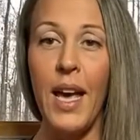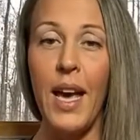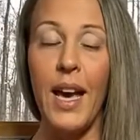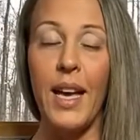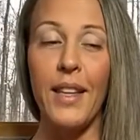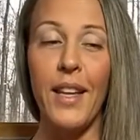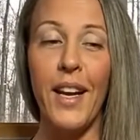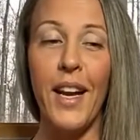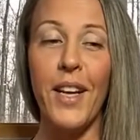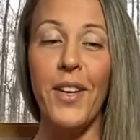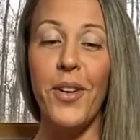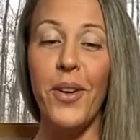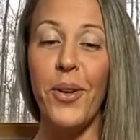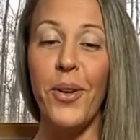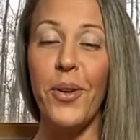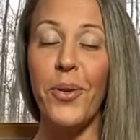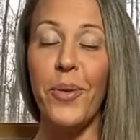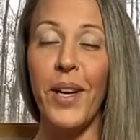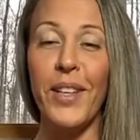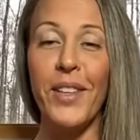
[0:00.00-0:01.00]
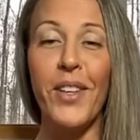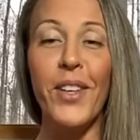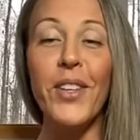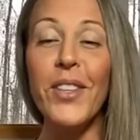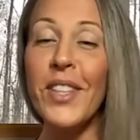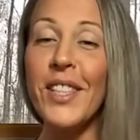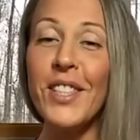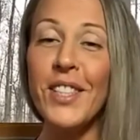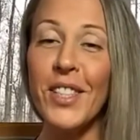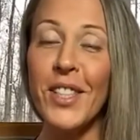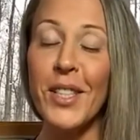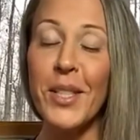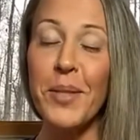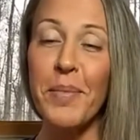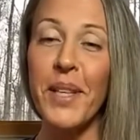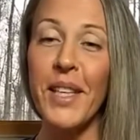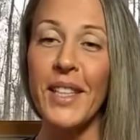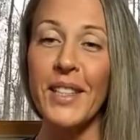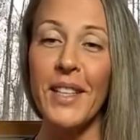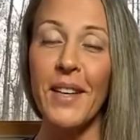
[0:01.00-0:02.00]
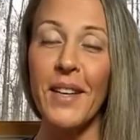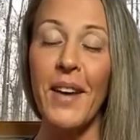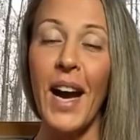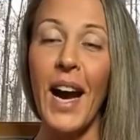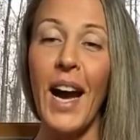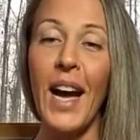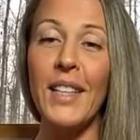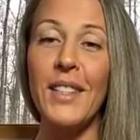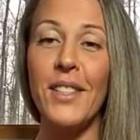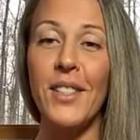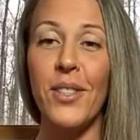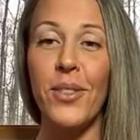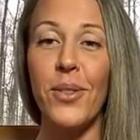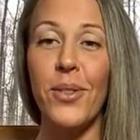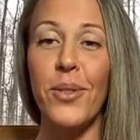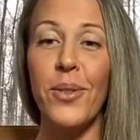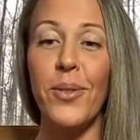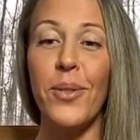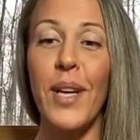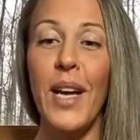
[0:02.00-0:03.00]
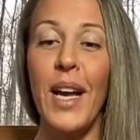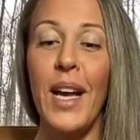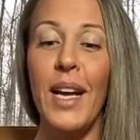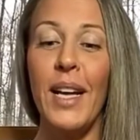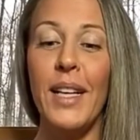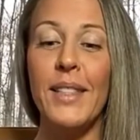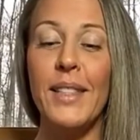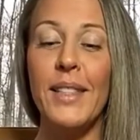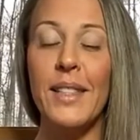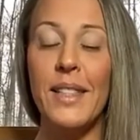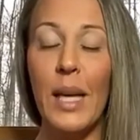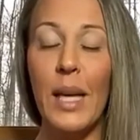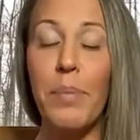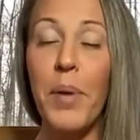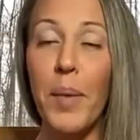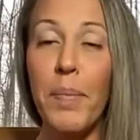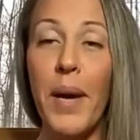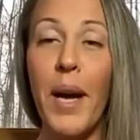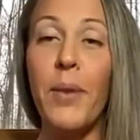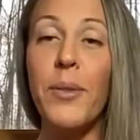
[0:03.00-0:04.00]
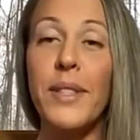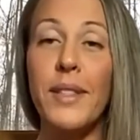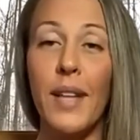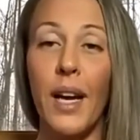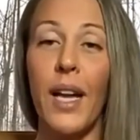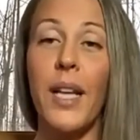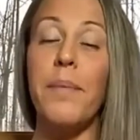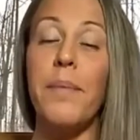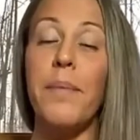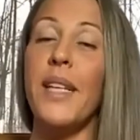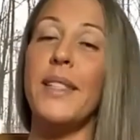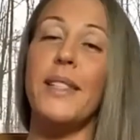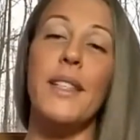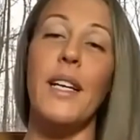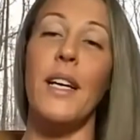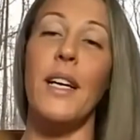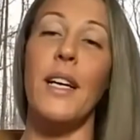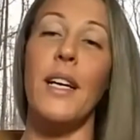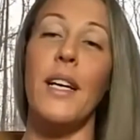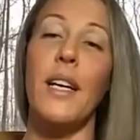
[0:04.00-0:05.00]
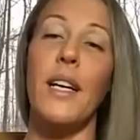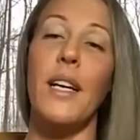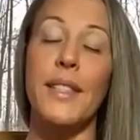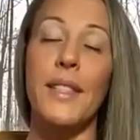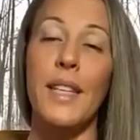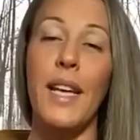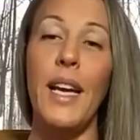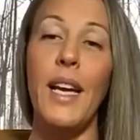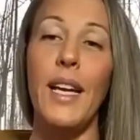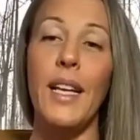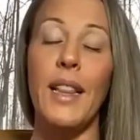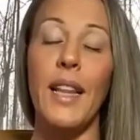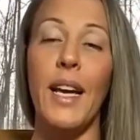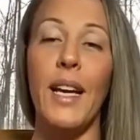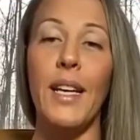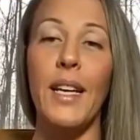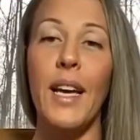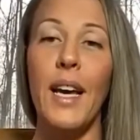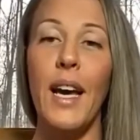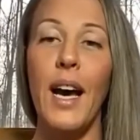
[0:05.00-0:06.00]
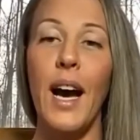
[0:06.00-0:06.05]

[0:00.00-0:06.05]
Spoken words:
And then I know what courage is because I've had to step up outside of myself and say, like,